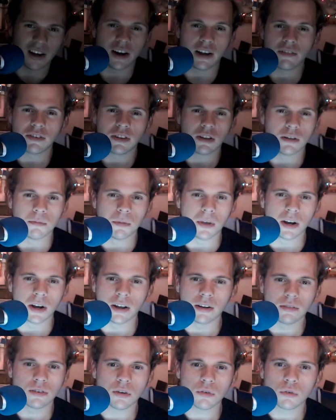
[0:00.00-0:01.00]
I have to admit,
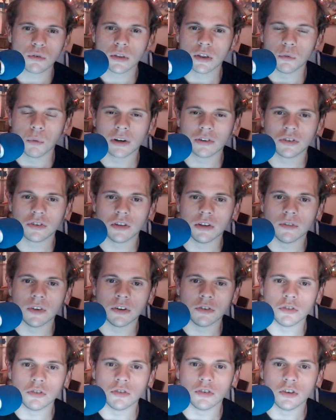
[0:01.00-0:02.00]
I don't really watch
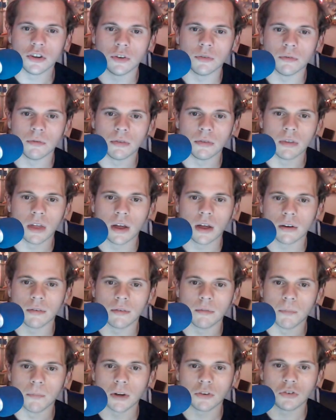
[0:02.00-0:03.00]
TVG that
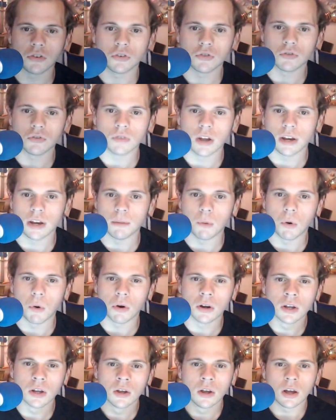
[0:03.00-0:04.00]
much anymore.